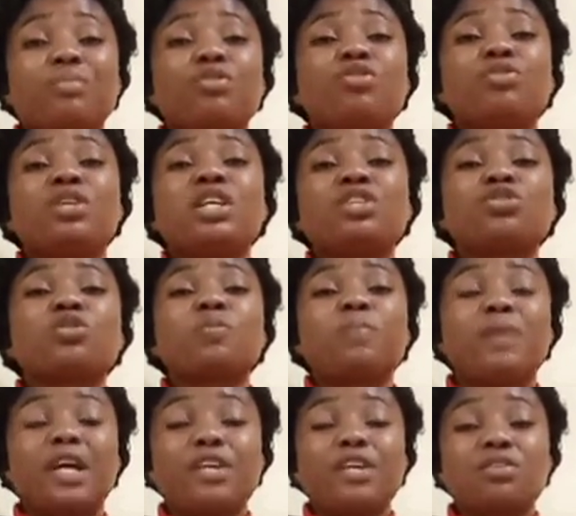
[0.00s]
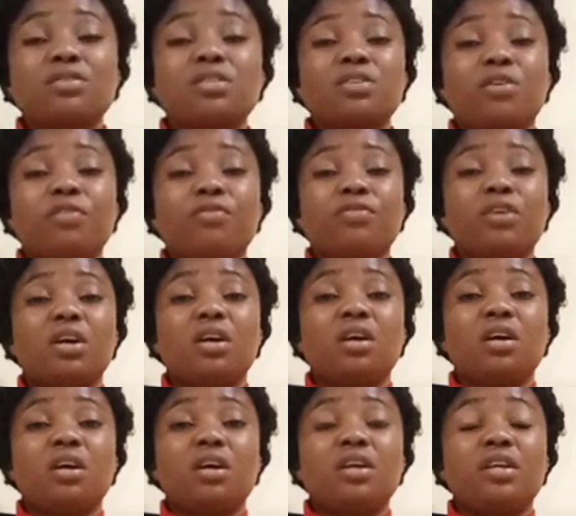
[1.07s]
You need to plan yourself.
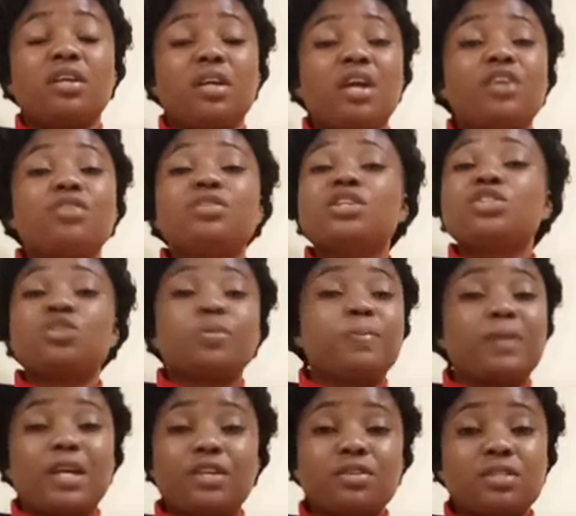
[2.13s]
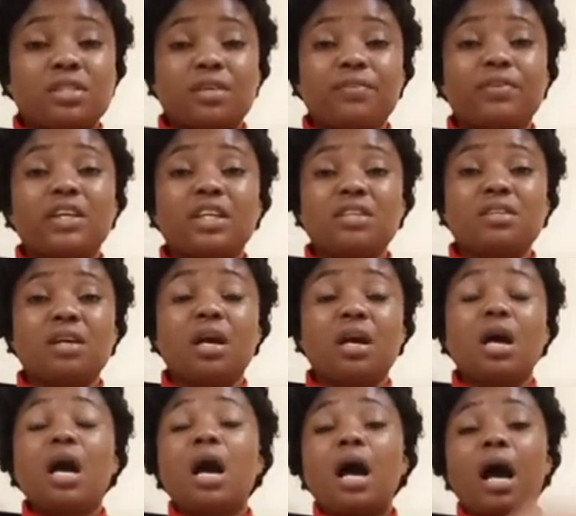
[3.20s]
Yeah, you need to plan yourself. Okay,
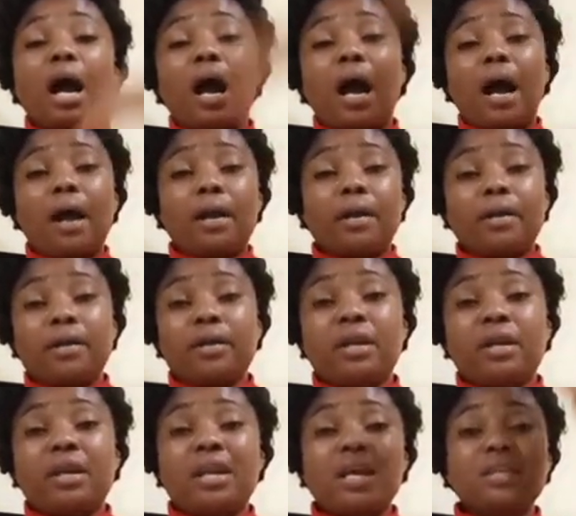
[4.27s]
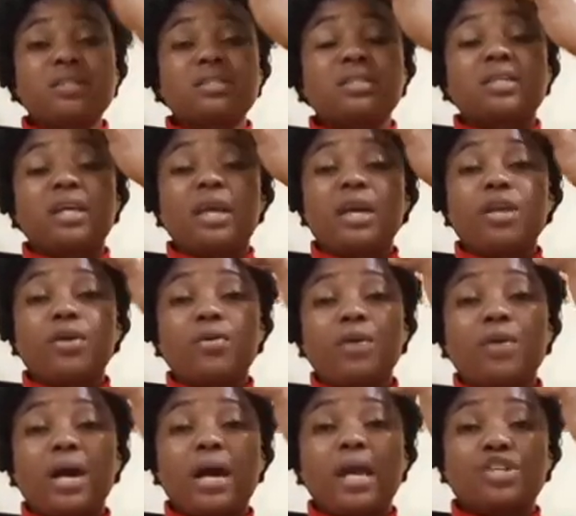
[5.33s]
the next year you
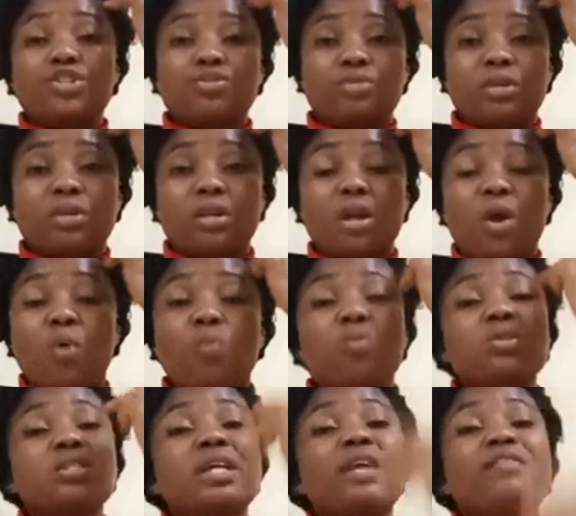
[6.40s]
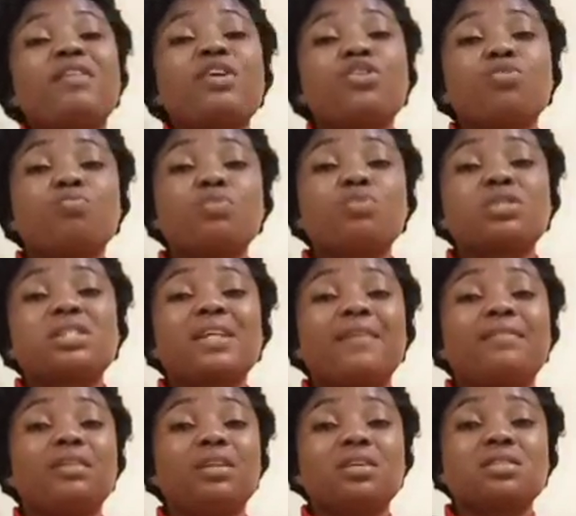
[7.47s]
are entering, whatever you must have
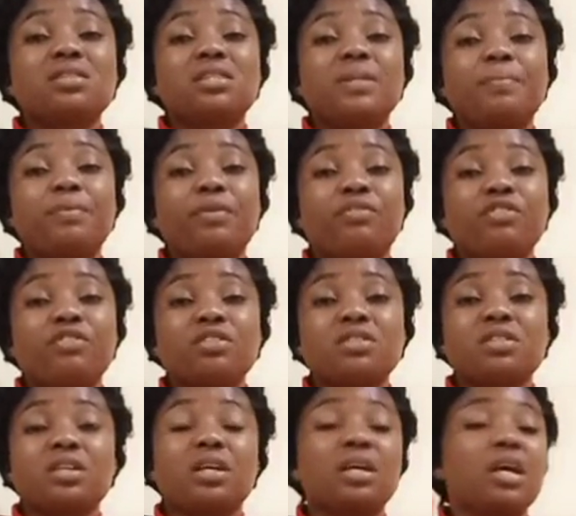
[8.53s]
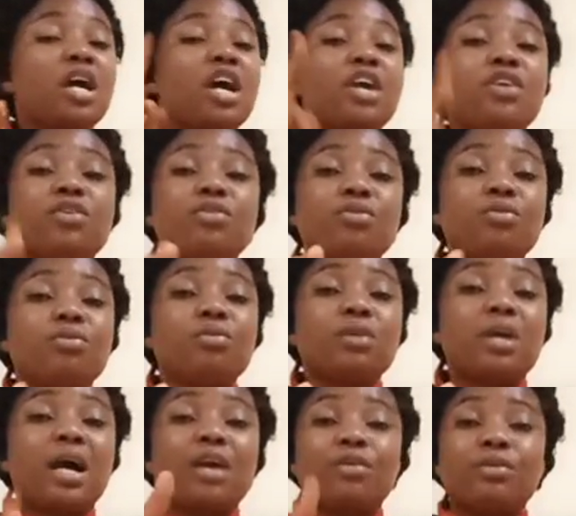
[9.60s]
lost the previous year, you
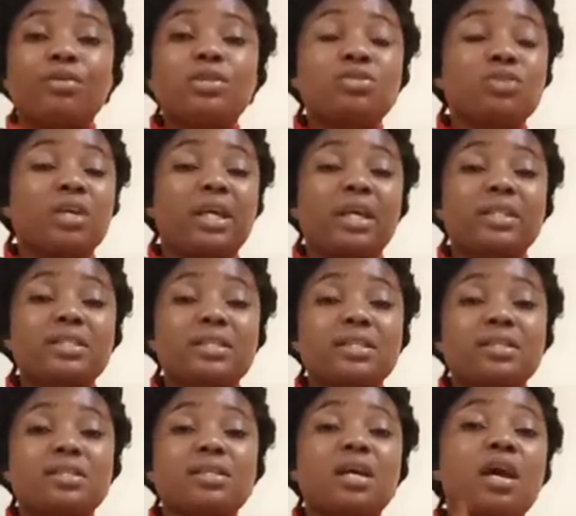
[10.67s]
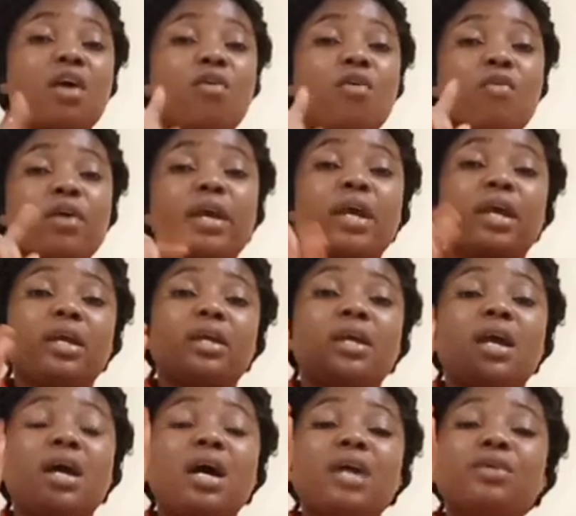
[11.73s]
are going to get it. Okay,
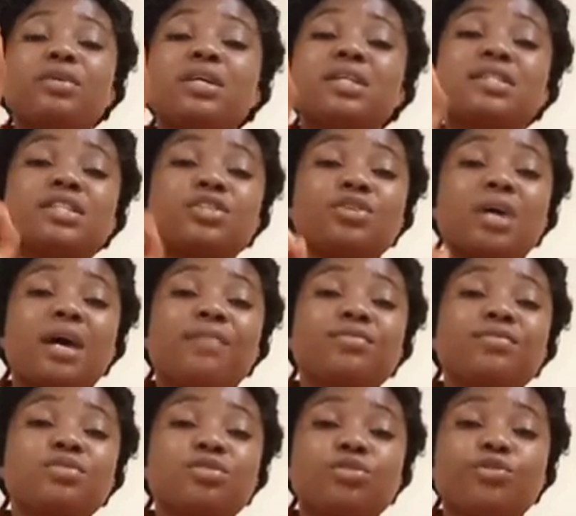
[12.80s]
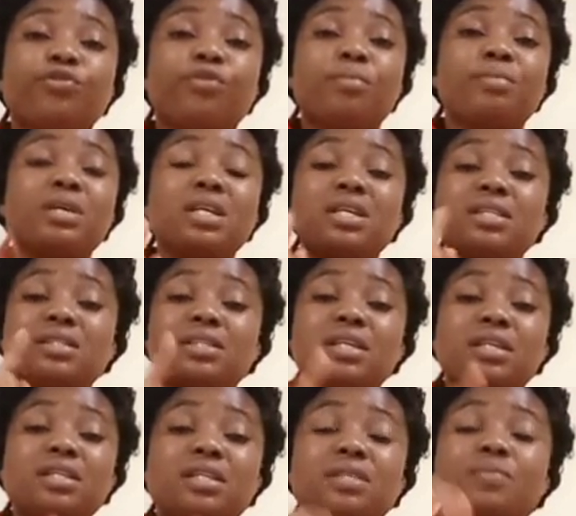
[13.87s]
another thing you have to do for me is
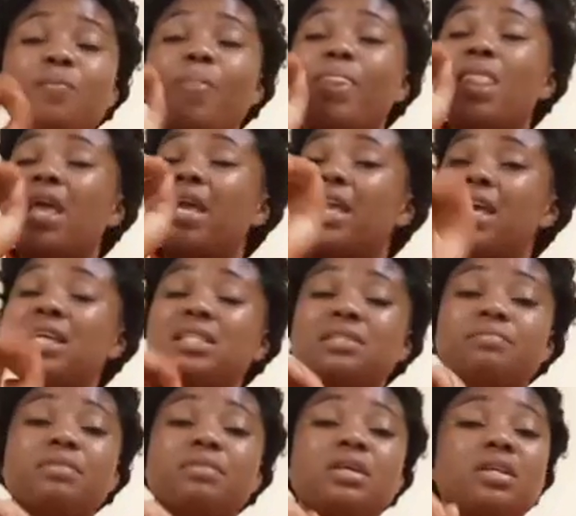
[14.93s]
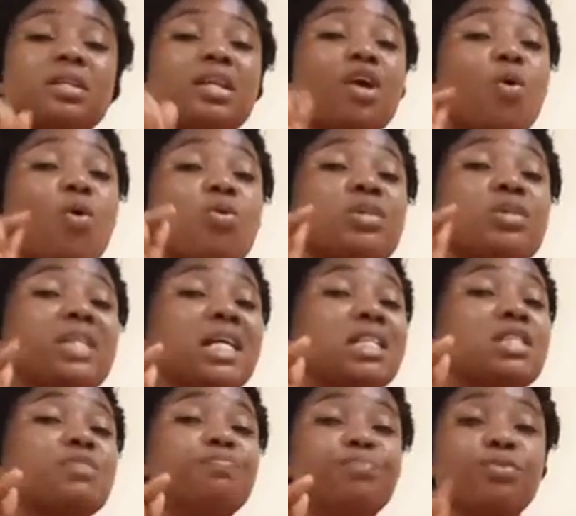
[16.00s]
this: get me the oldest
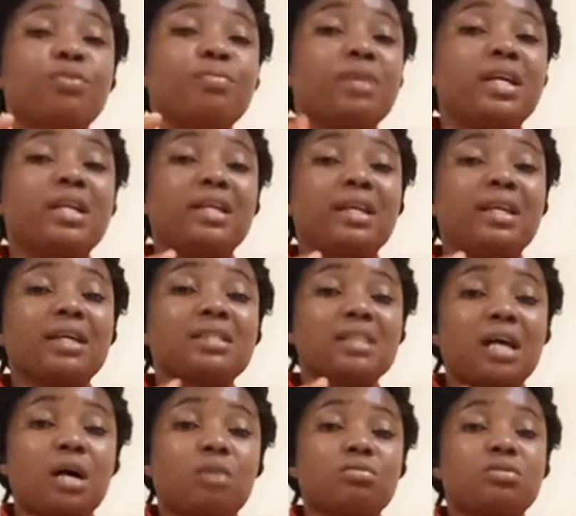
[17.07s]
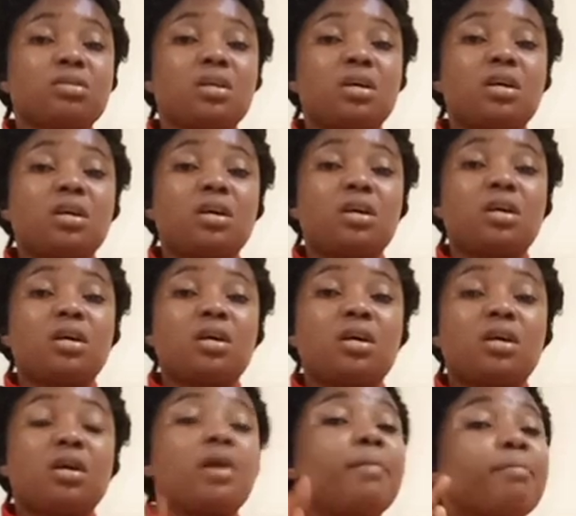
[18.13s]
broom in that house.
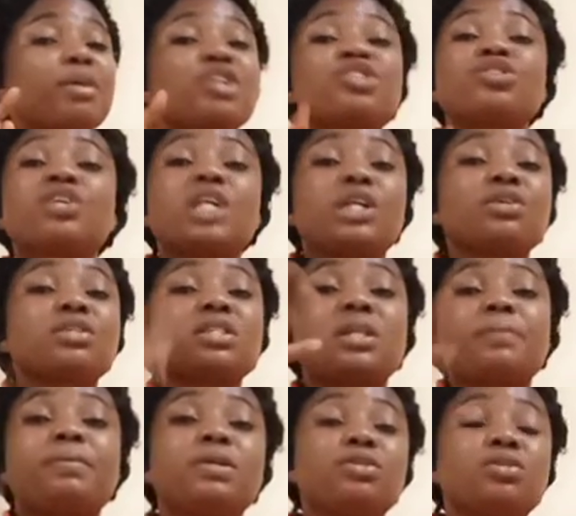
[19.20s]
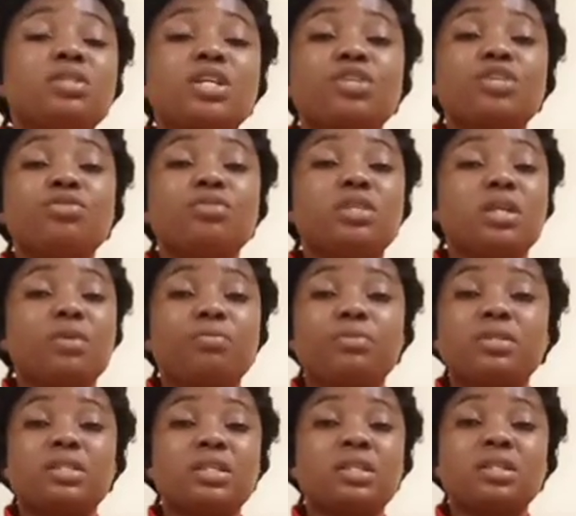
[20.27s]
Make sure you're not stepping into the new year
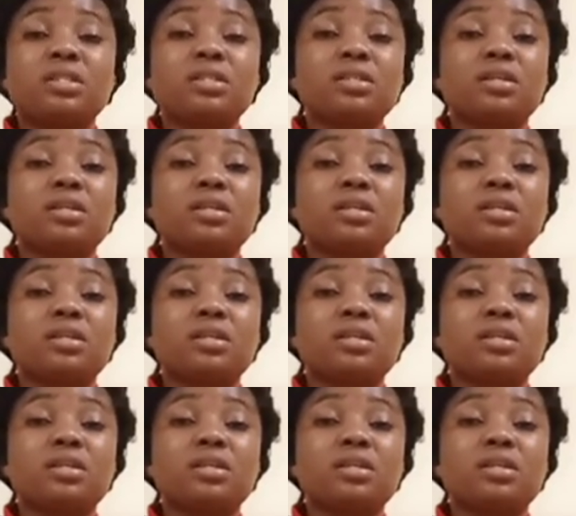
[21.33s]
with it.